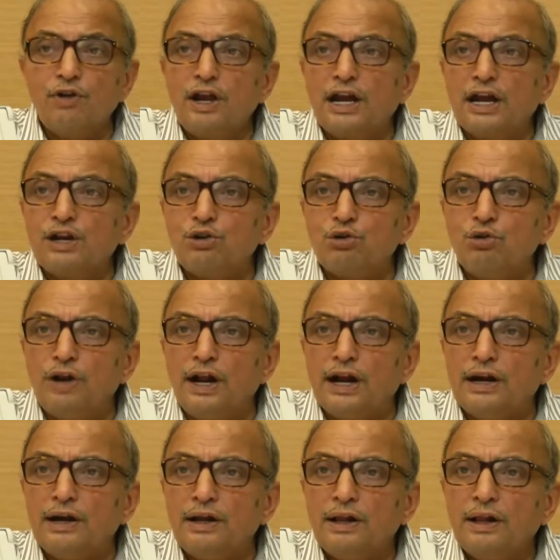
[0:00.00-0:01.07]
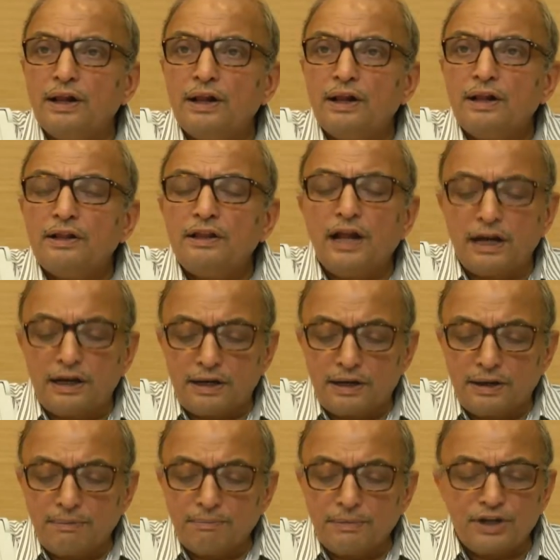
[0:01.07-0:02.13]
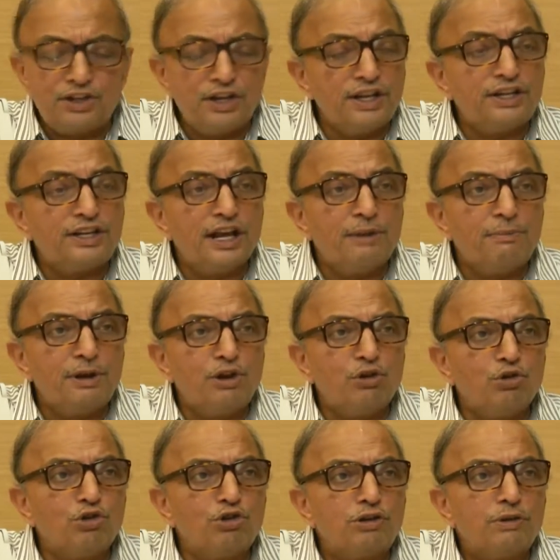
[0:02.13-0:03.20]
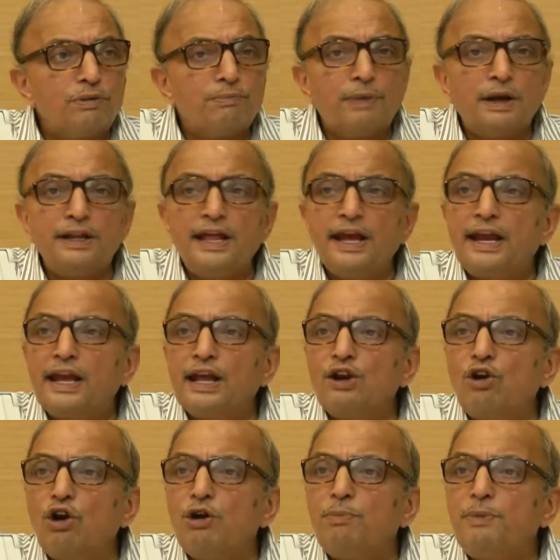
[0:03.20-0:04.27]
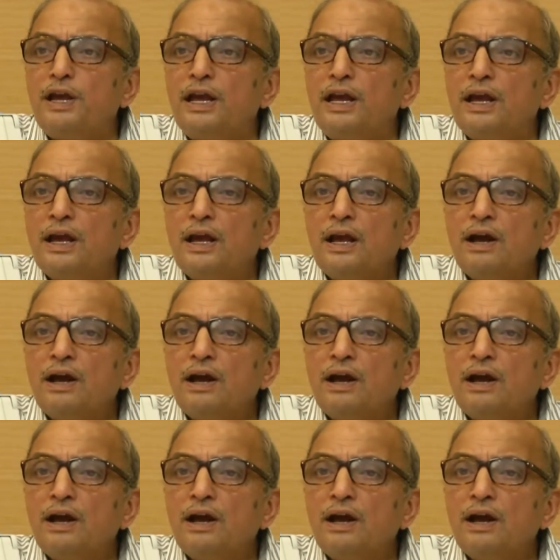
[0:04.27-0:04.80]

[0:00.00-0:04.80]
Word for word: we concluded that machines can be used but they cannot be